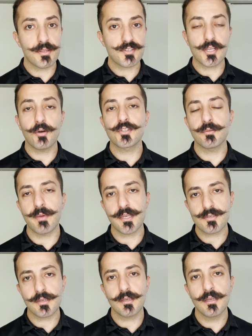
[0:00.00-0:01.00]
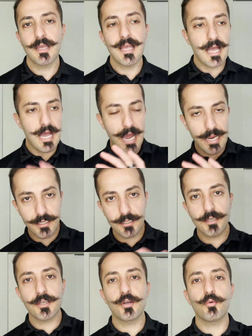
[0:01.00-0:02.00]
that sounds amazing, I
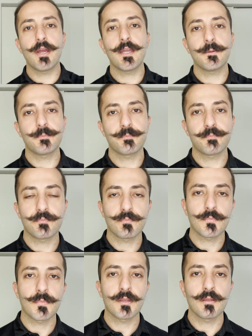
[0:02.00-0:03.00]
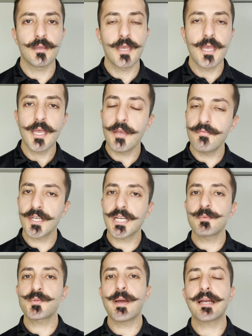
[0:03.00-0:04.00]
kick it away. If it
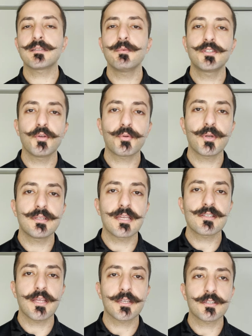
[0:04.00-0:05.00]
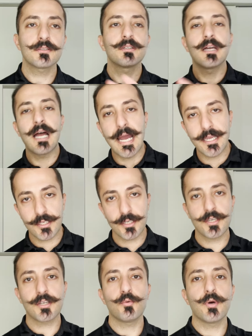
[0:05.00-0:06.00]
comes back to me two, three days later, I
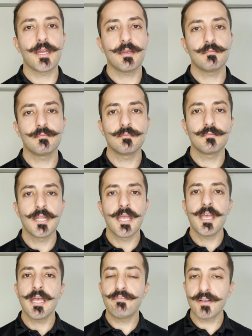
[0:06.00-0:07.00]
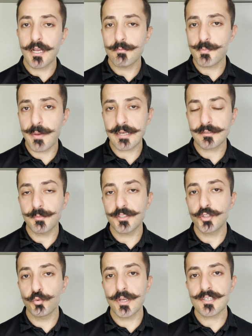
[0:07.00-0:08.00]
kick it away. If it comes back to me
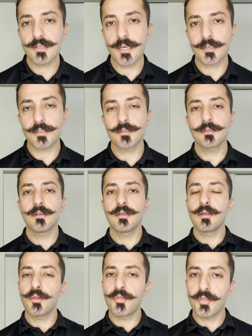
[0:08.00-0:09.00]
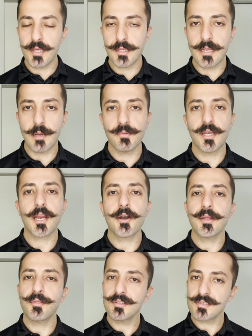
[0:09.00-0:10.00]
two weeks later, then I'm like, all
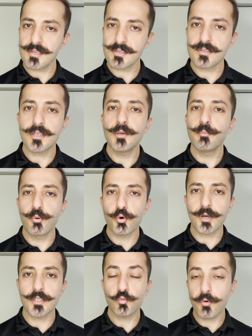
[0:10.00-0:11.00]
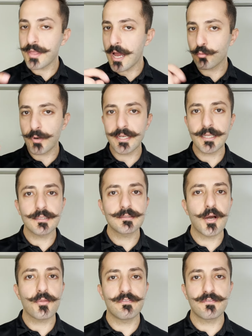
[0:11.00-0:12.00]
right, this is important. Without writing it
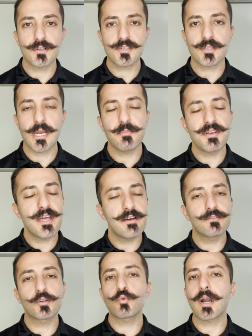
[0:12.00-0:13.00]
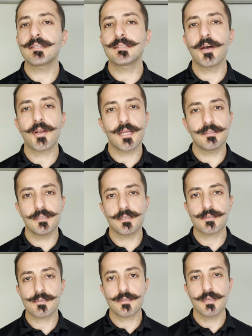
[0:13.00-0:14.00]
down the first time, never write down
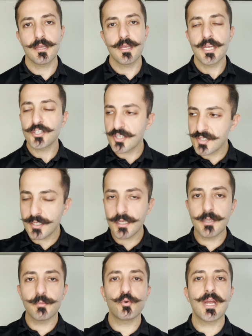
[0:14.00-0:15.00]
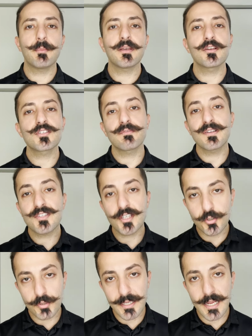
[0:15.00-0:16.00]
ideas. Just kick him away, because if it's a
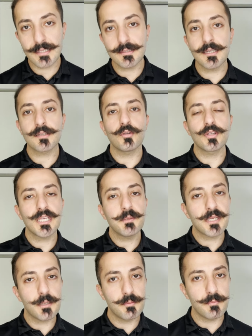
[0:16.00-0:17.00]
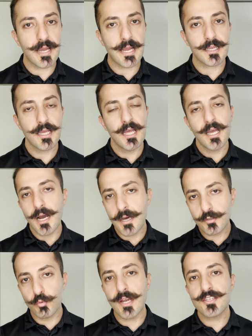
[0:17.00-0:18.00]
great idea, it'll keep coming back.
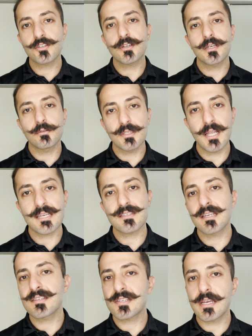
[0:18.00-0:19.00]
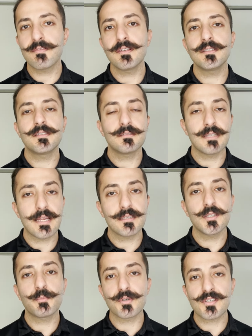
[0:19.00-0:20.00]
Otherwise, you're gonna realize that seventy to
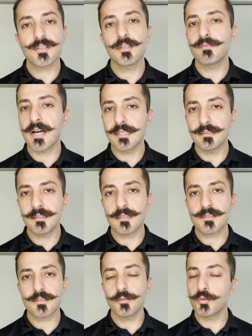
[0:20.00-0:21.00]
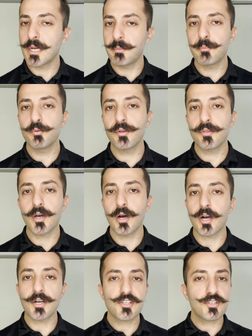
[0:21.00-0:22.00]
ninety percent of ideas you come up with
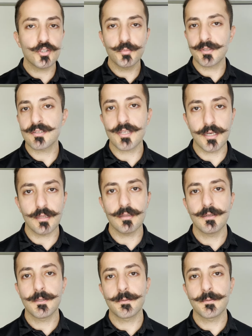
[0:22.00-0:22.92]
are stupid as hell.